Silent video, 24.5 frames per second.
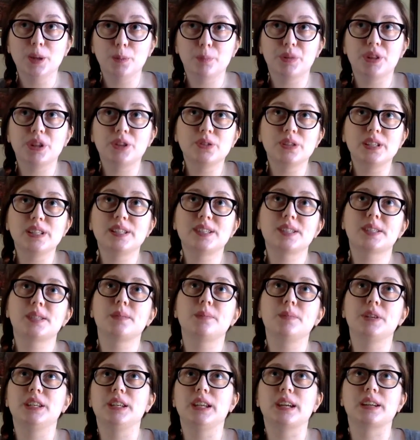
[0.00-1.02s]
There needs to
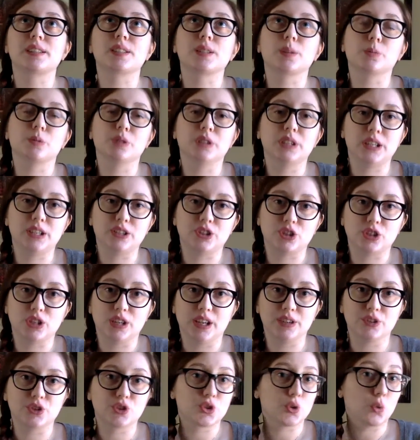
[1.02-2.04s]
be an explanation
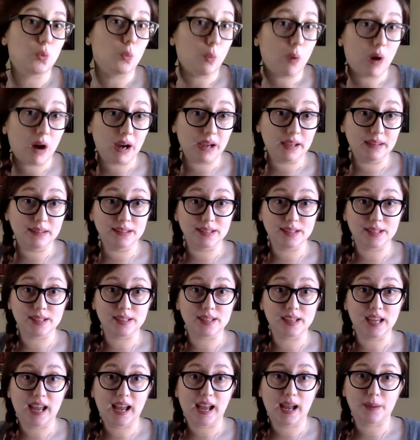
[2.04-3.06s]
as to why this is
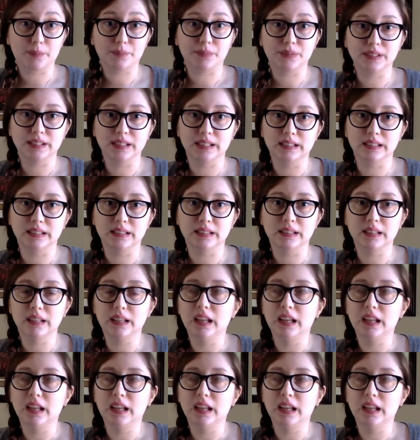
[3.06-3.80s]
happening.